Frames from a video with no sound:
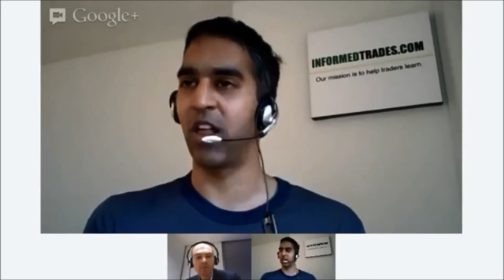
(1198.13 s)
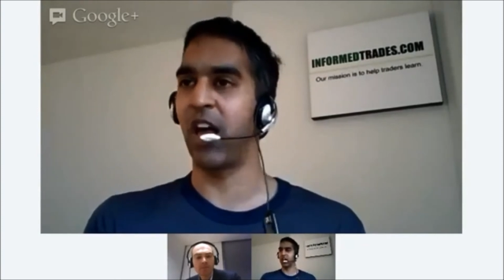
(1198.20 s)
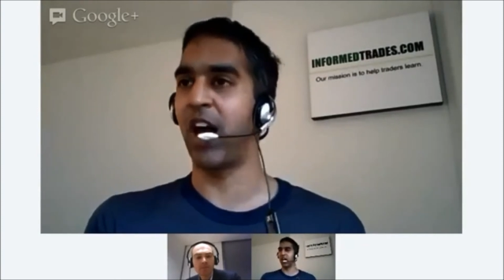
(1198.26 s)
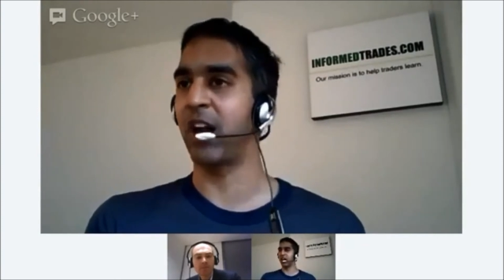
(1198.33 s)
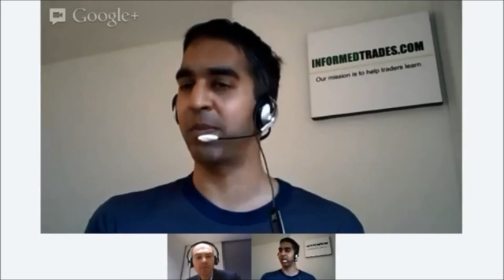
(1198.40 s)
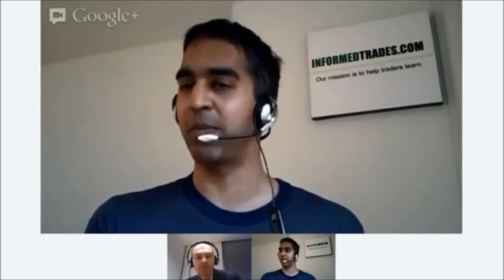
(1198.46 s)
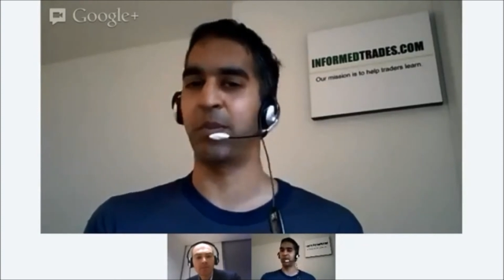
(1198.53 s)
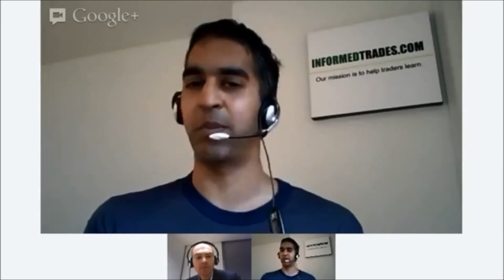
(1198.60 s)
So there
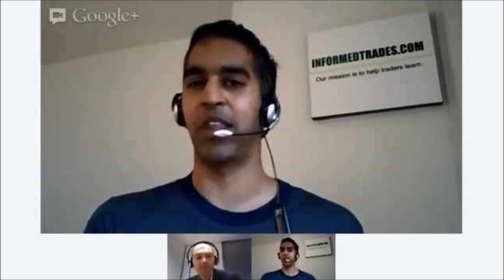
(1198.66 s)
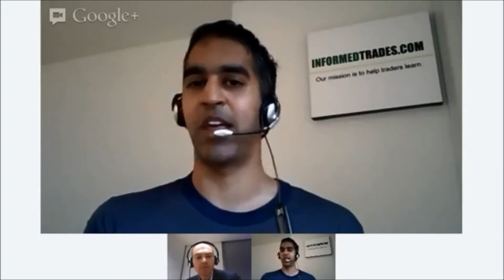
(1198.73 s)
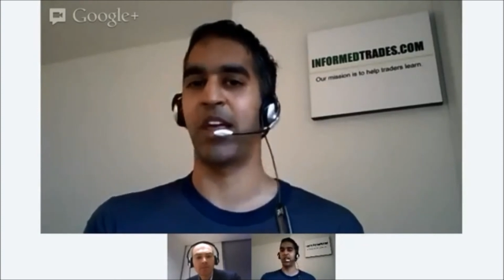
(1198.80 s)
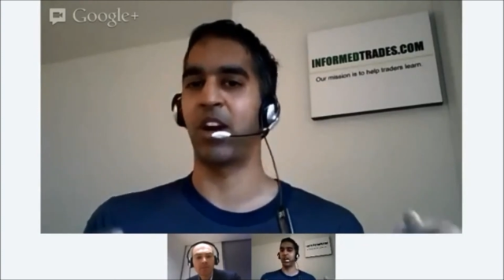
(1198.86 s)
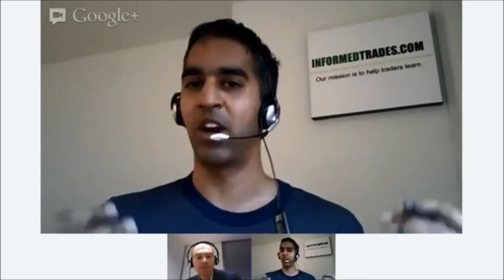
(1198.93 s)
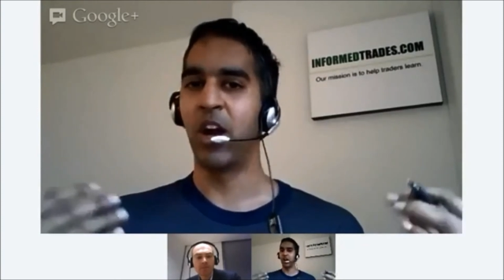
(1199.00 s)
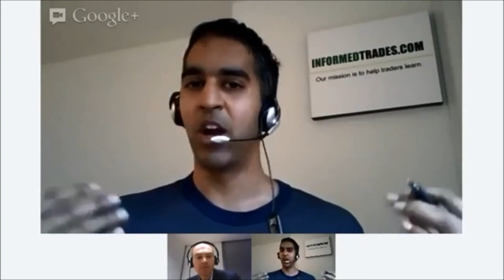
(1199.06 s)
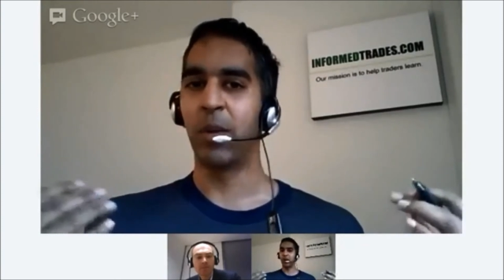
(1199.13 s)
are a lot of
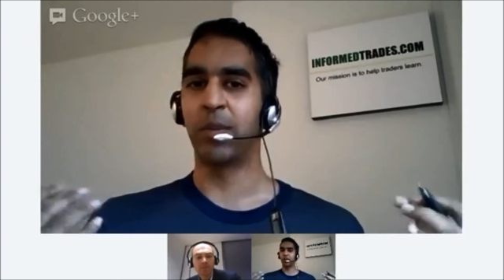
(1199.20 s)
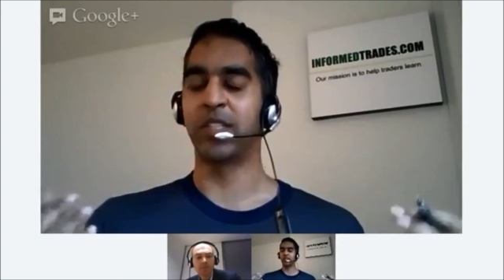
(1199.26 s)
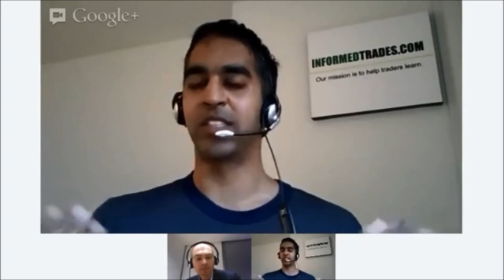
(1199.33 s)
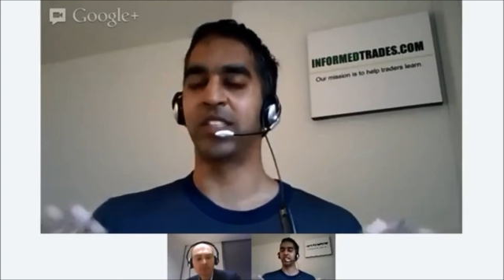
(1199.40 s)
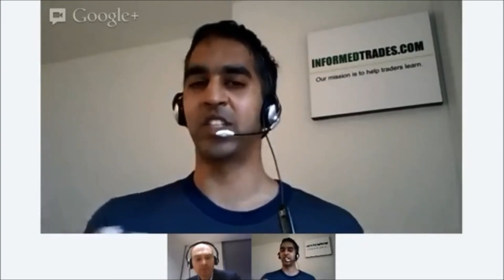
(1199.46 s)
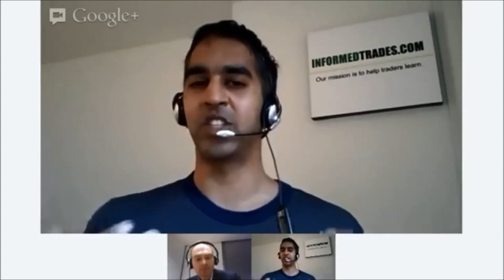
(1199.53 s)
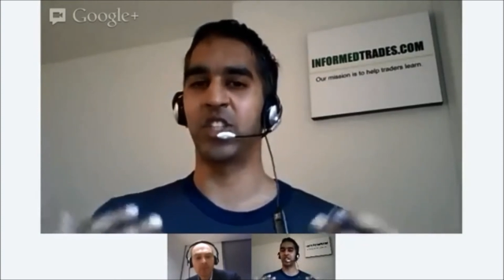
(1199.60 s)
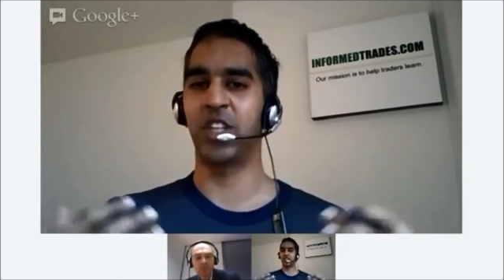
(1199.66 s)
people that are
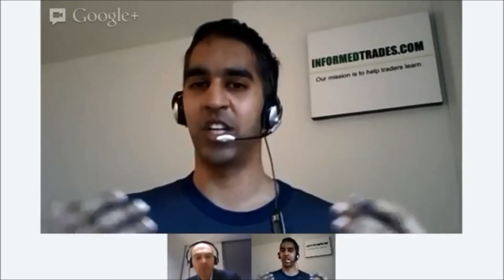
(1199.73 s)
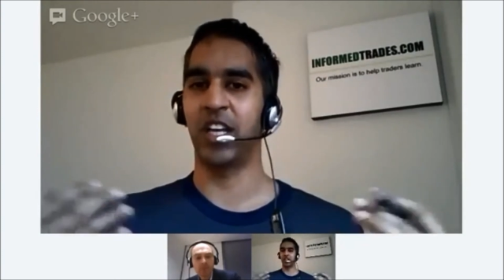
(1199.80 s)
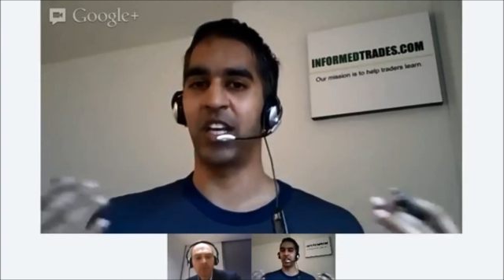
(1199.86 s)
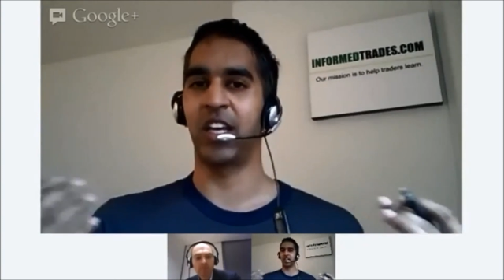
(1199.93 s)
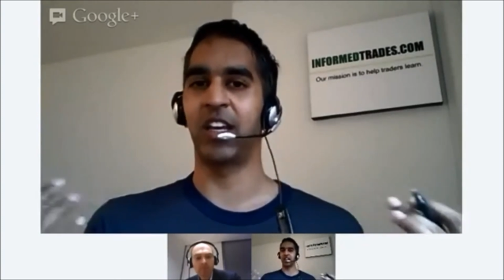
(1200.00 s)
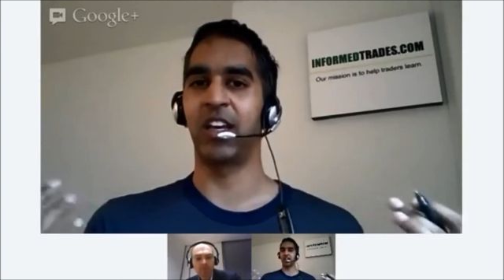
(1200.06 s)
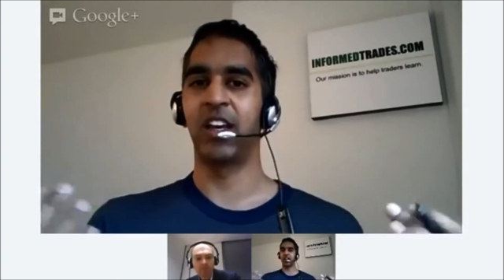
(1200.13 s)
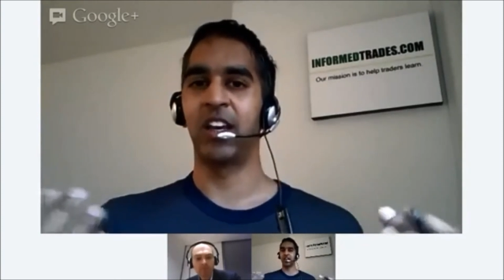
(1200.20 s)

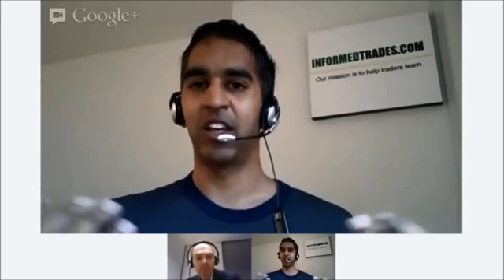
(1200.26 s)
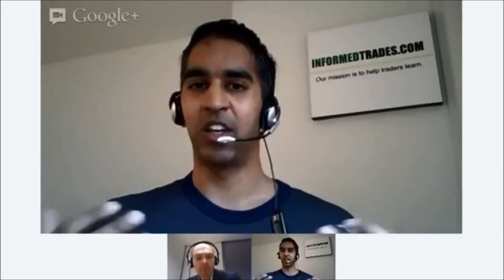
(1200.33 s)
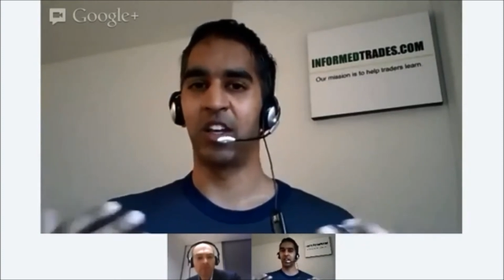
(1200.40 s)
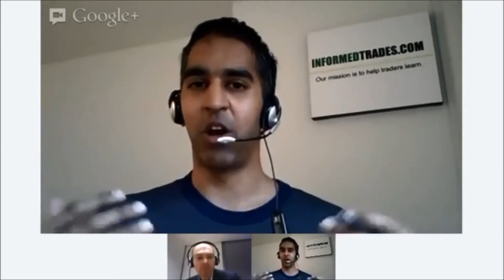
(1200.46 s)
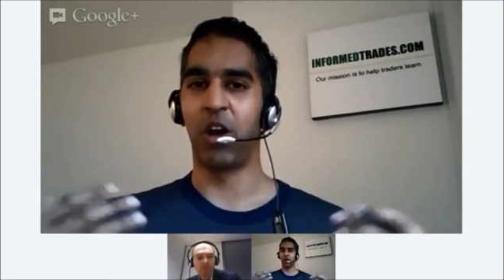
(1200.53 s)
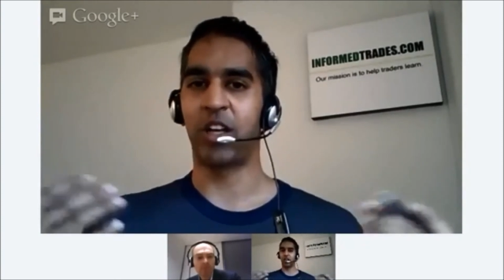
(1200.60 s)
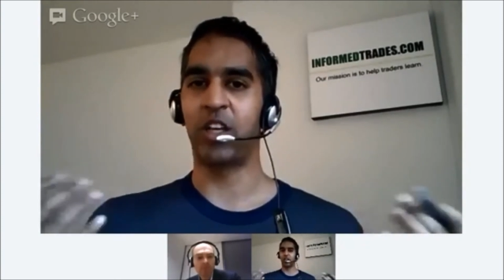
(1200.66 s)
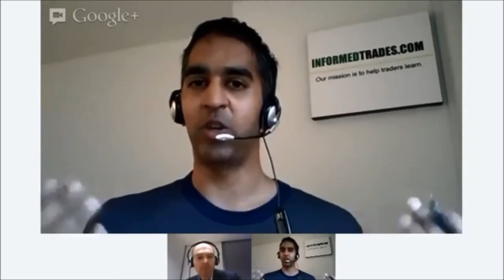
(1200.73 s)
positioning,
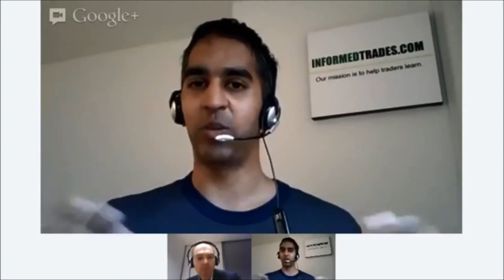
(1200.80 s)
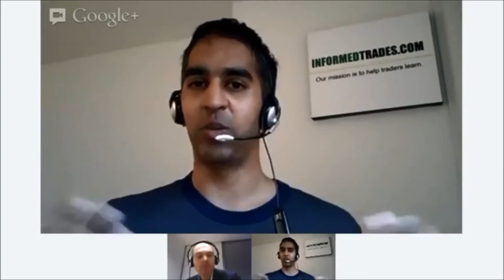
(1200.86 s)
you know,